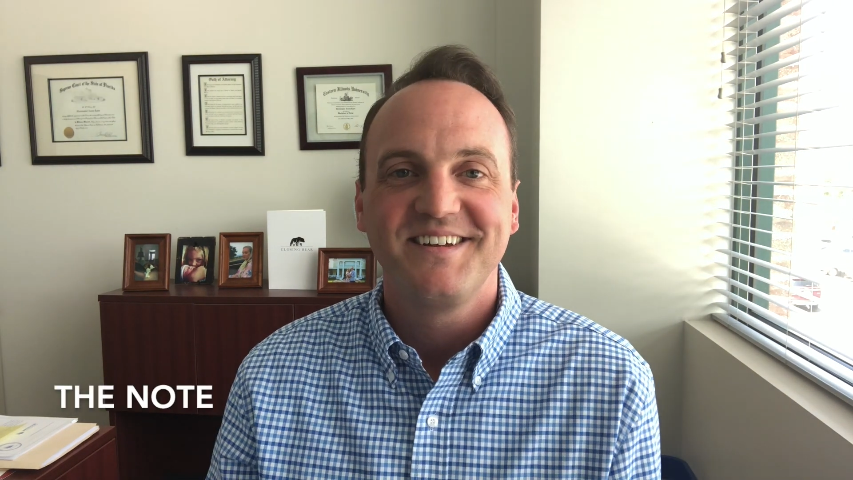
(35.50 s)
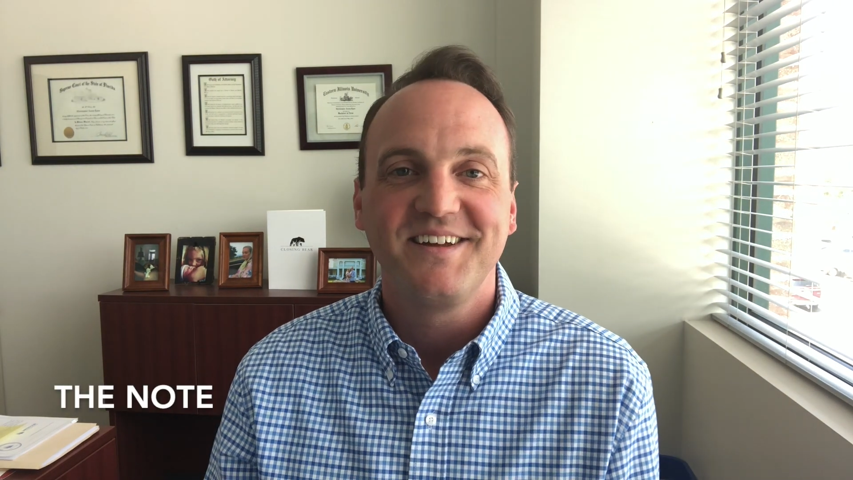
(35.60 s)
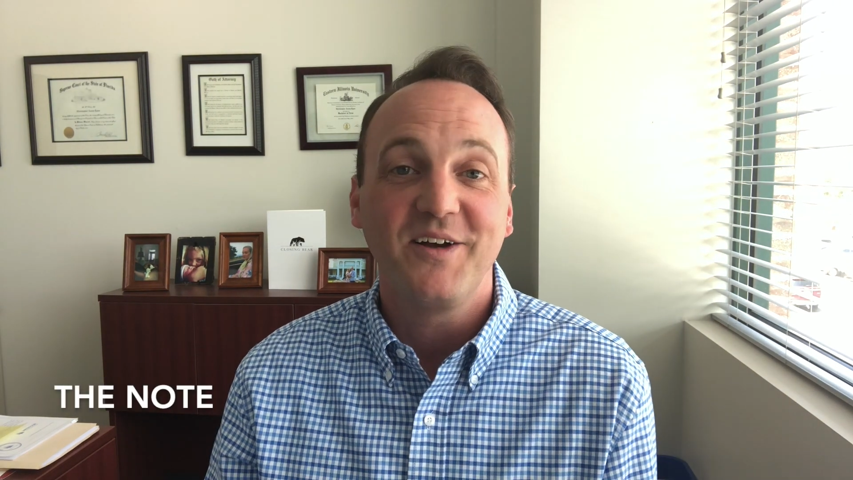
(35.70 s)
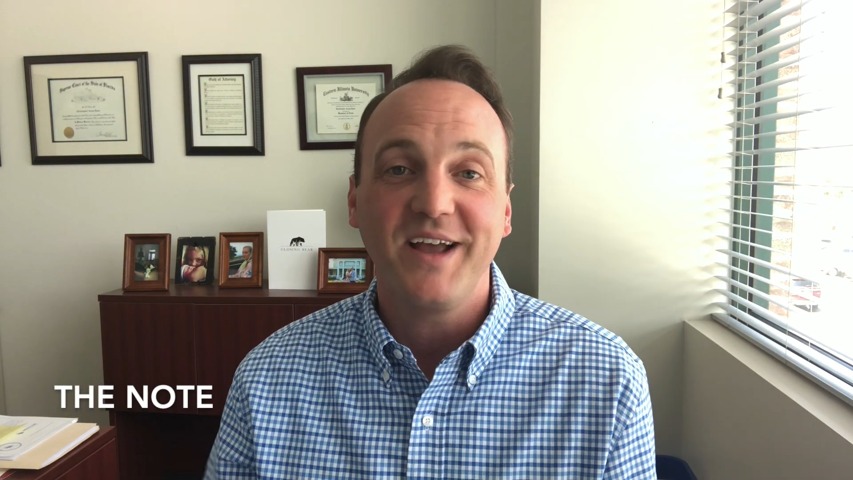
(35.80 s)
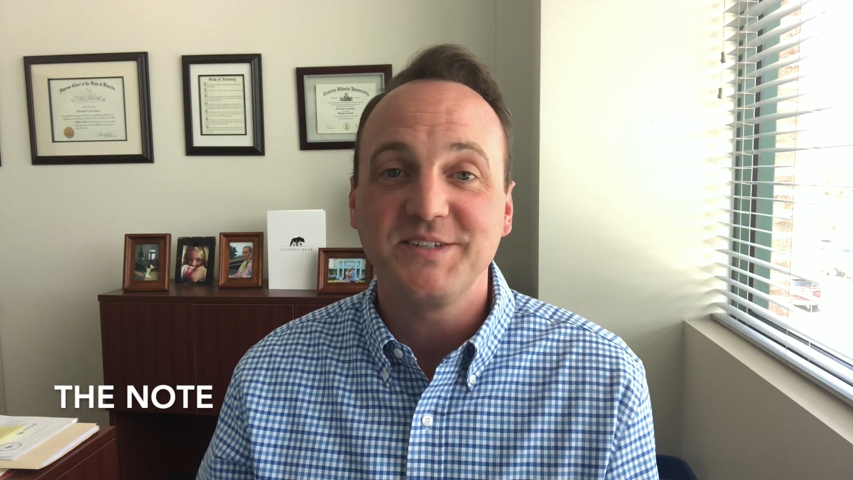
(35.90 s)

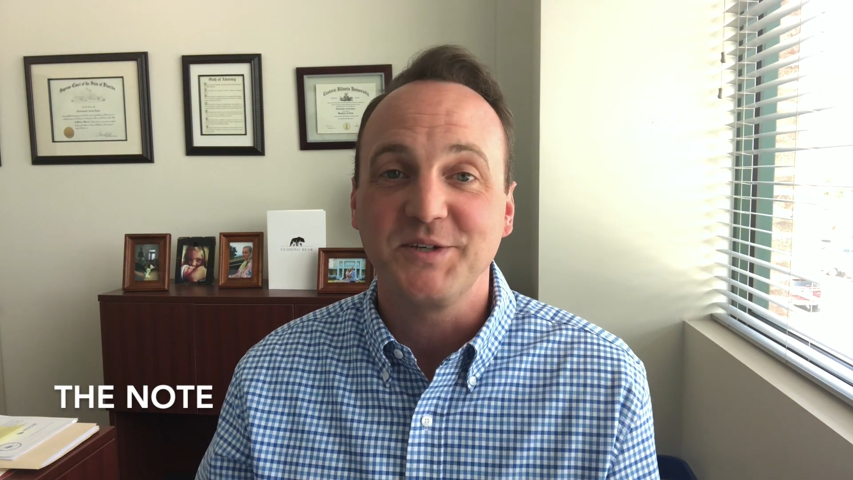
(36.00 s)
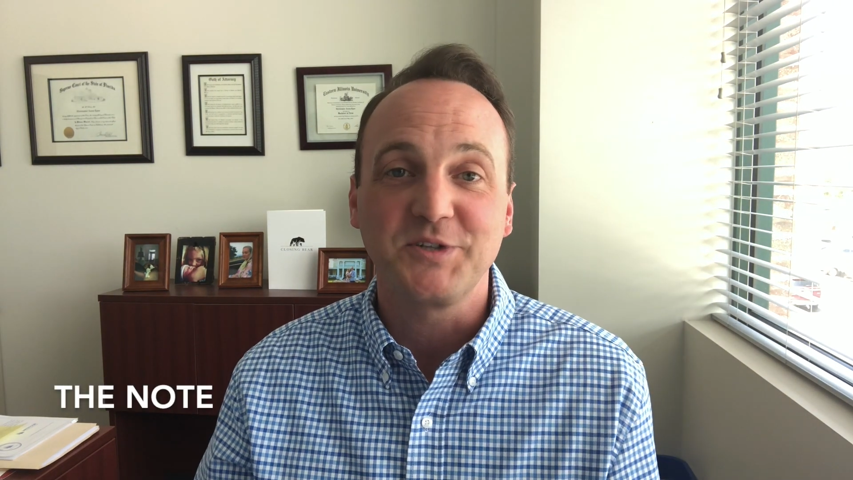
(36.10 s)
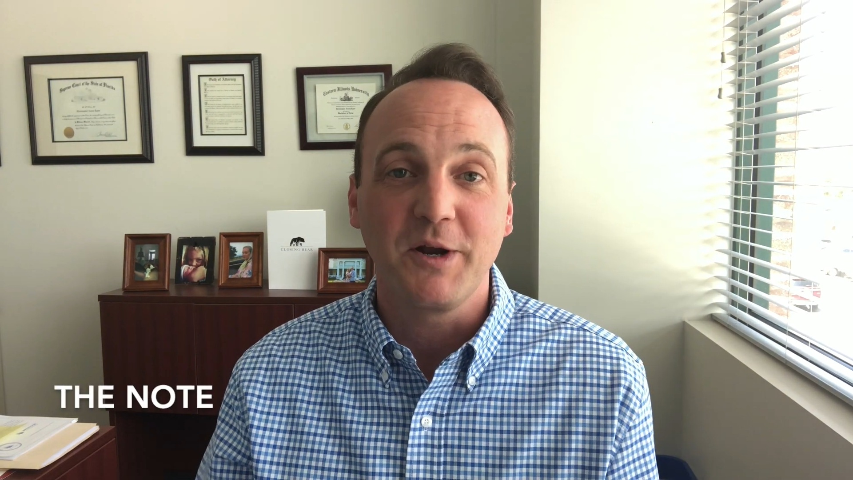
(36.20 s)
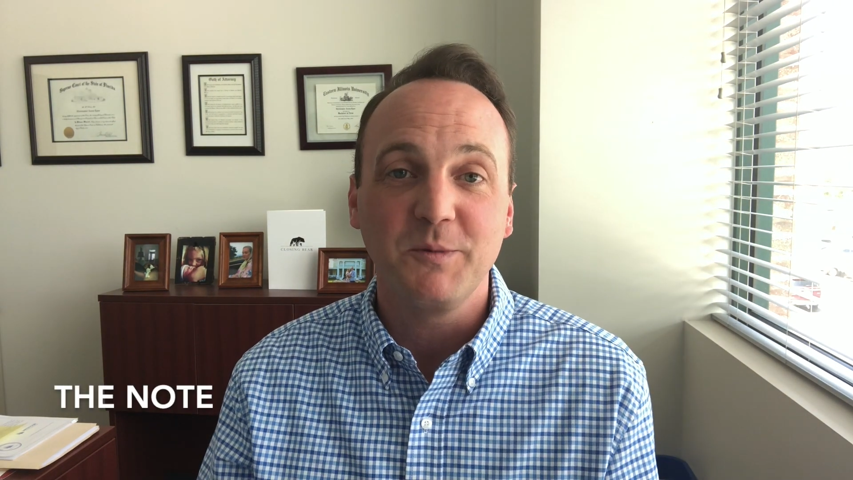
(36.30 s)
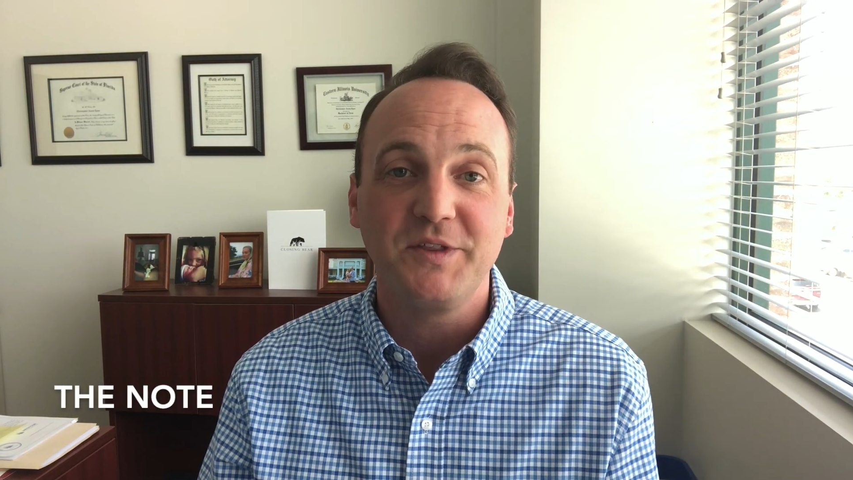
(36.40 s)
Okay, so
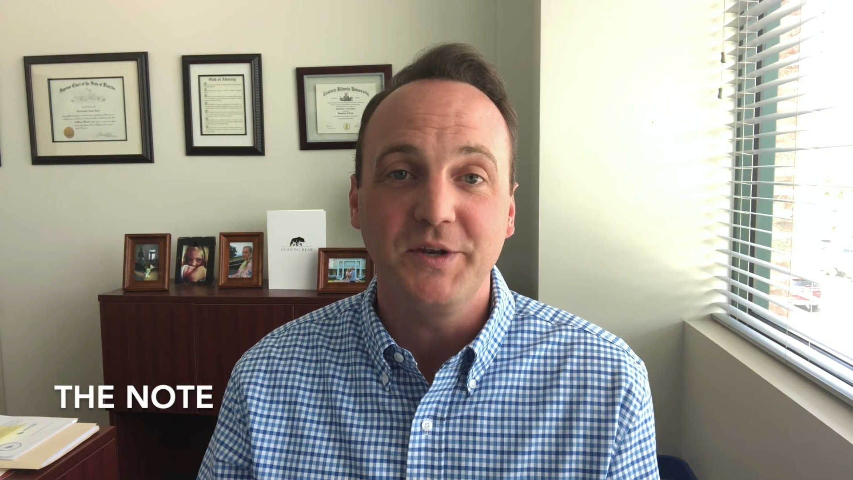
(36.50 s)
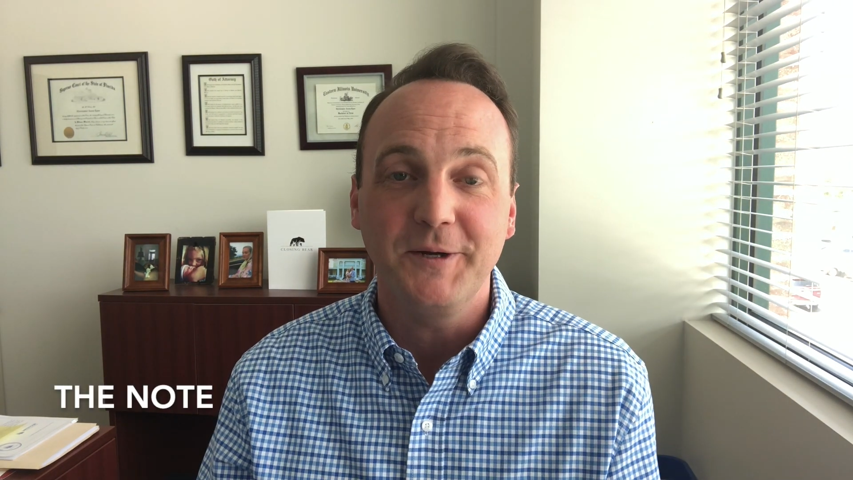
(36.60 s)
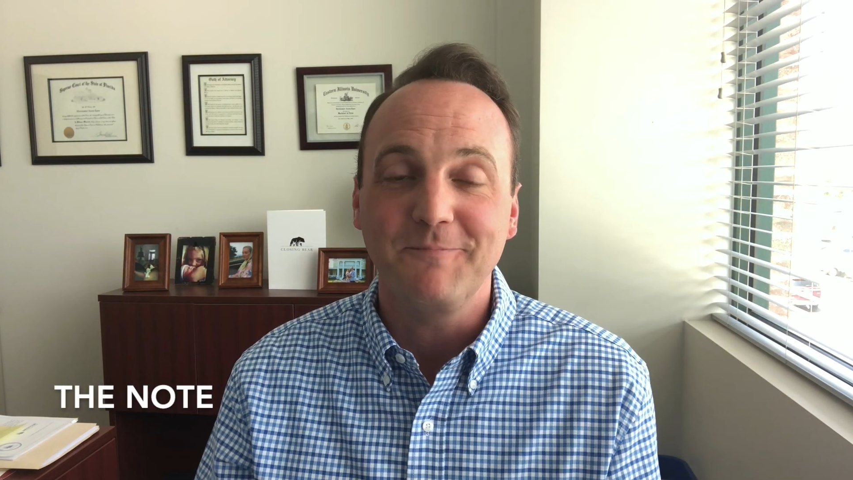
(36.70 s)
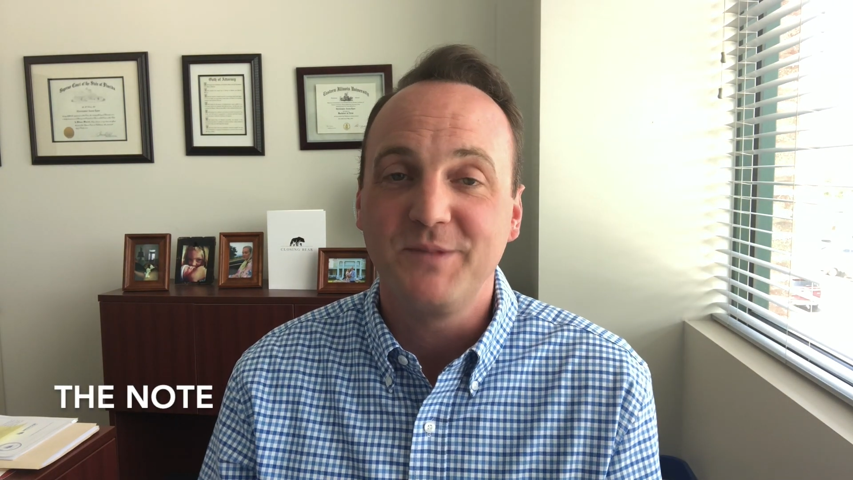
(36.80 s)
starting with the note.